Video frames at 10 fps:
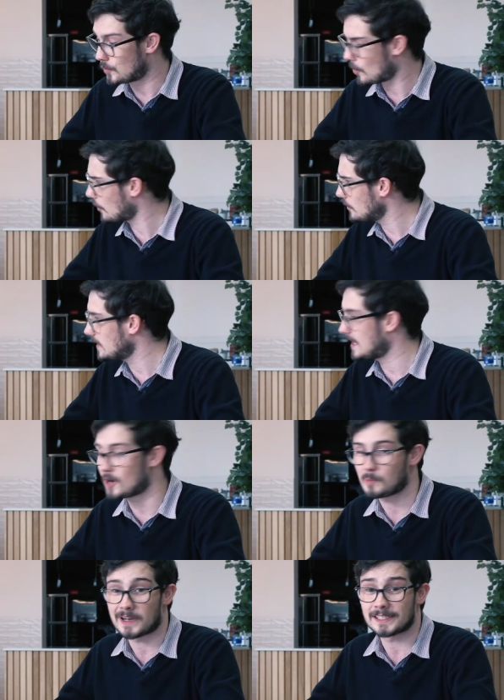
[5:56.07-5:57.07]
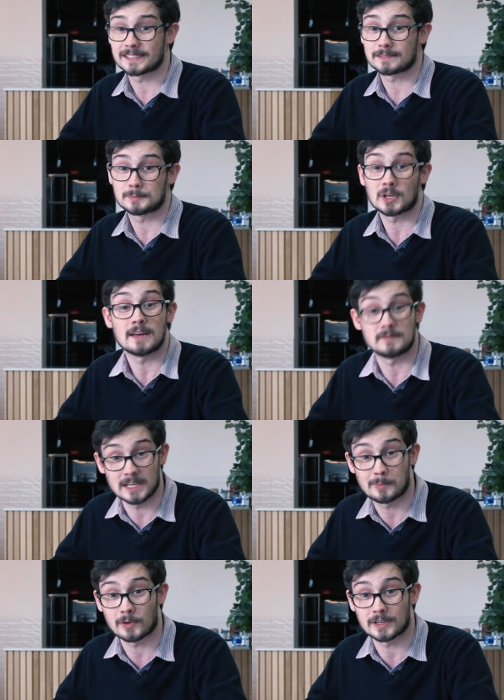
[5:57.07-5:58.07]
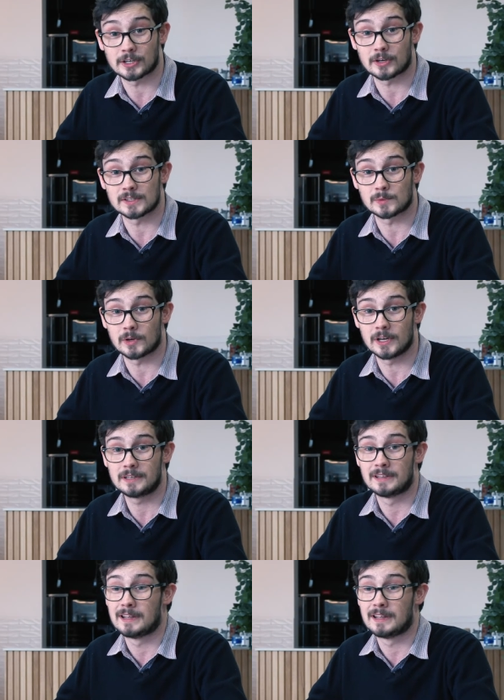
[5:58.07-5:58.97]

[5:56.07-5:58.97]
not only help us dive deeper into God's Word,